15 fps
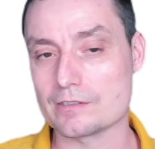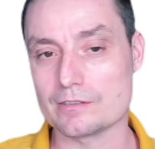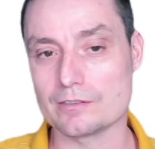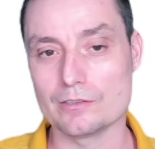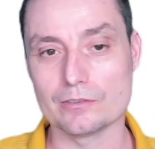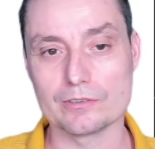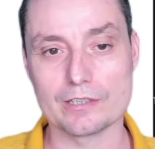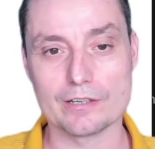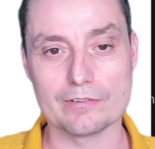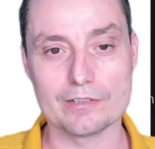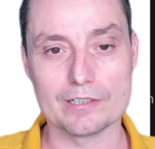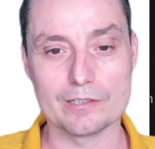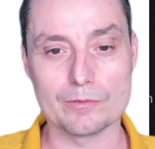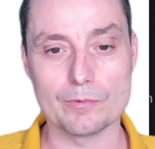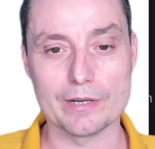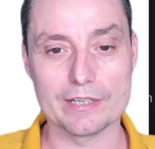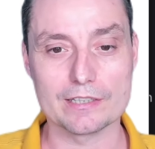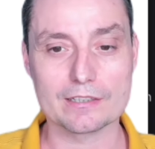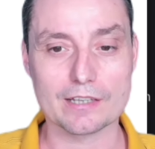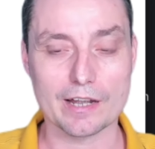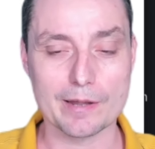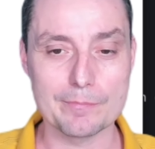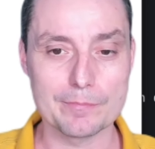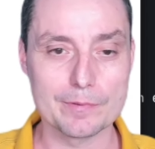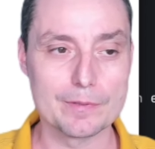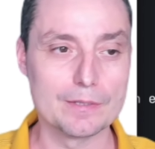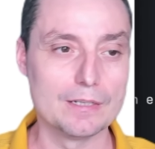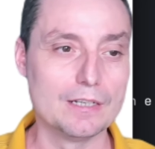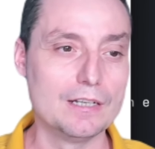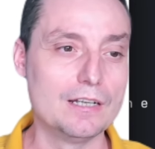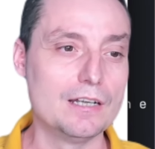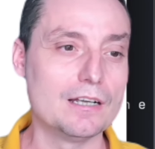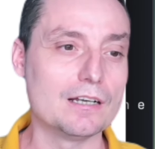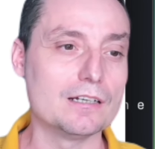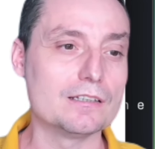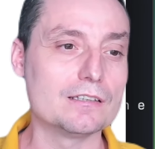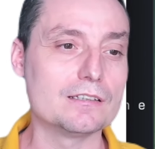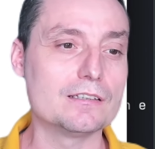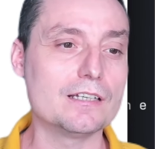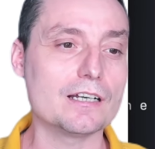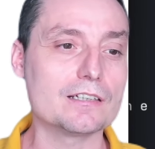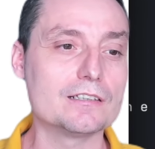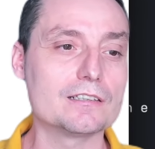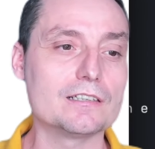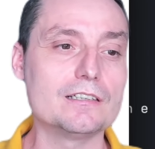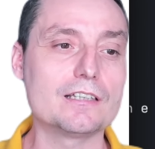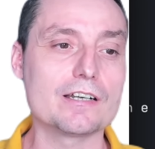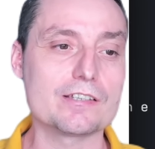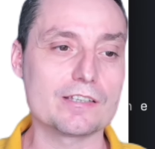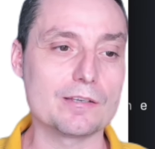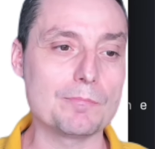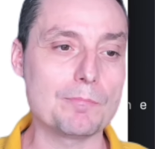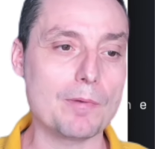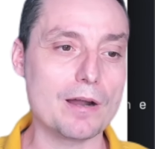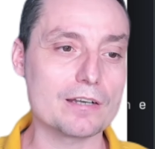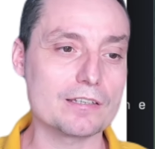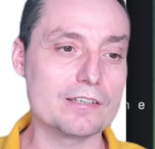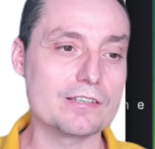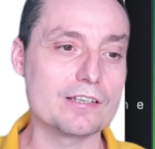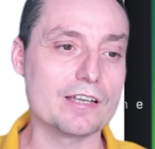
You don't have any wait time. And the other interesting part is the